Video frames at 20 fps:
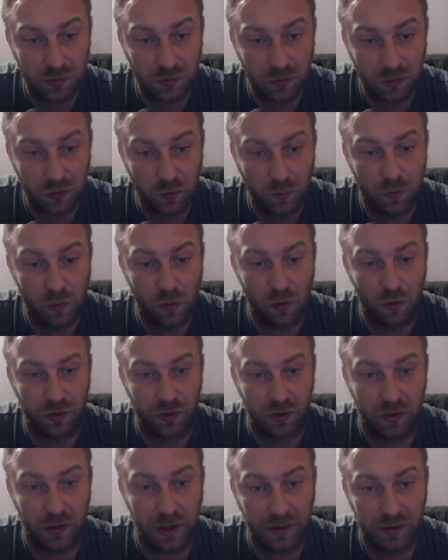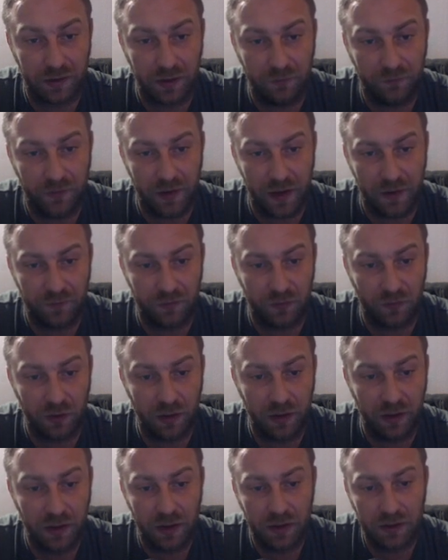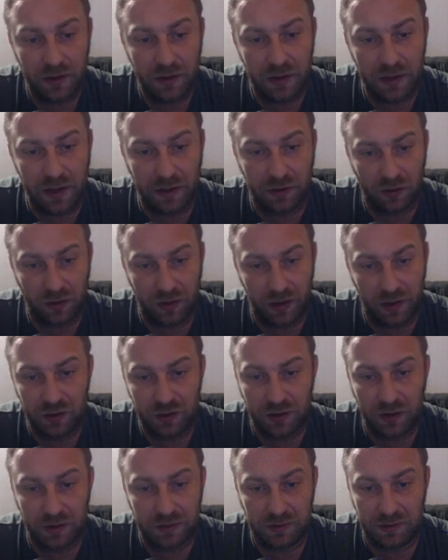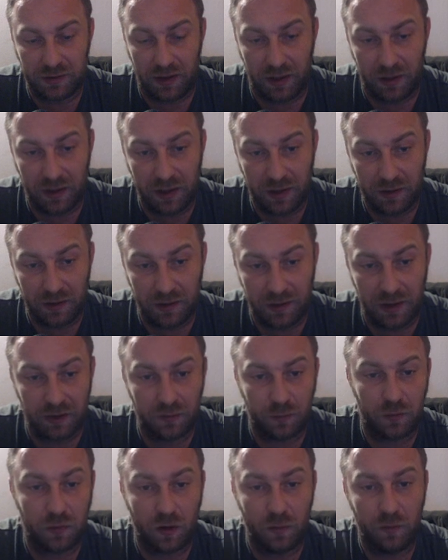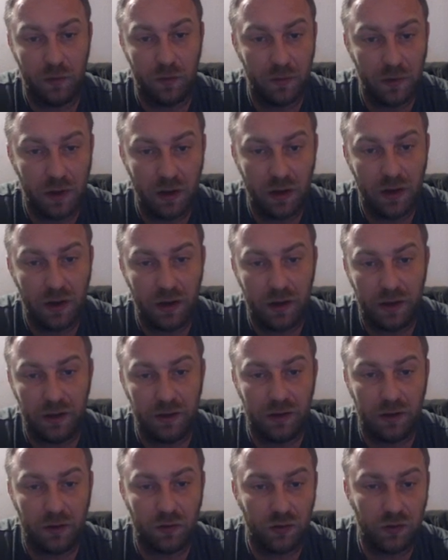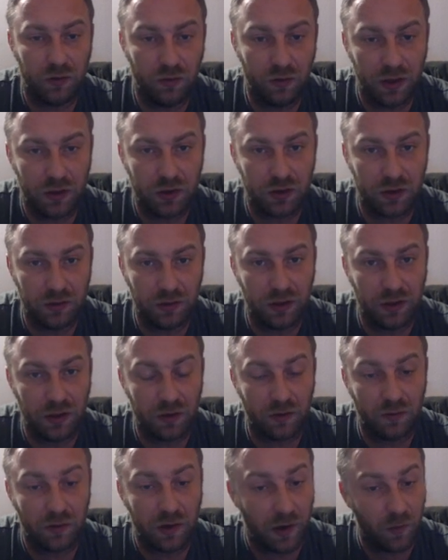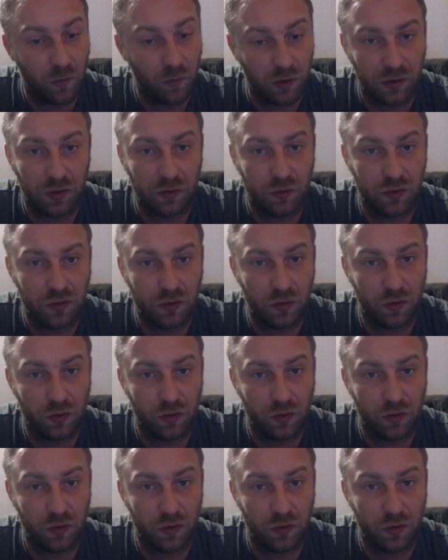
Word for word: support your knight. If f3, then knight on h6, again not a problem. In the continuation here, I wanted to show